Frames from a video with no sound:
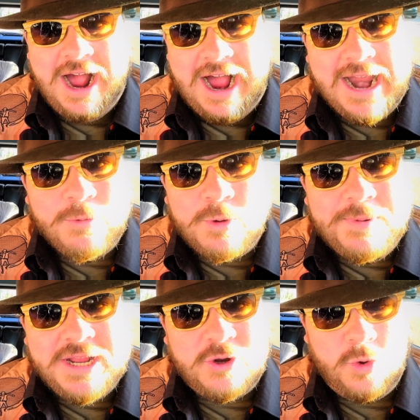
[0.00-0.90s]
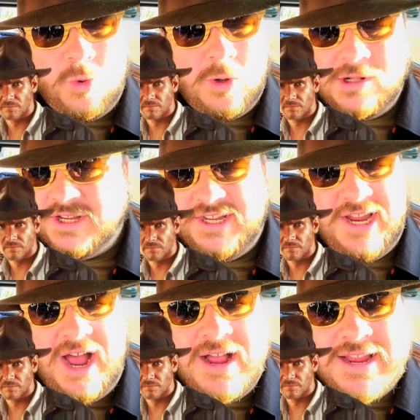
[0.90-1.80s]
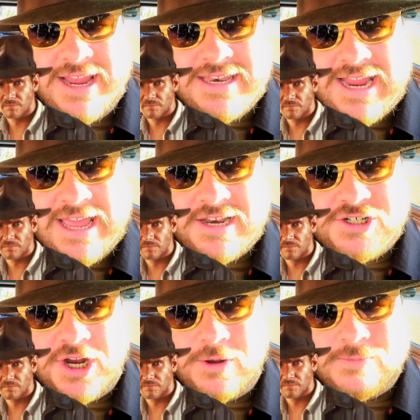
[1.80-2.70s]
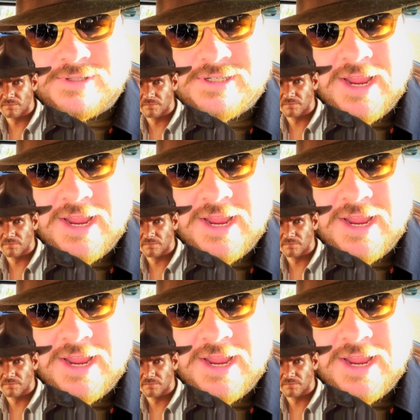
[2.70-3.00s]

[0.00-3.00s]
I will be cool, young Indiana Jones,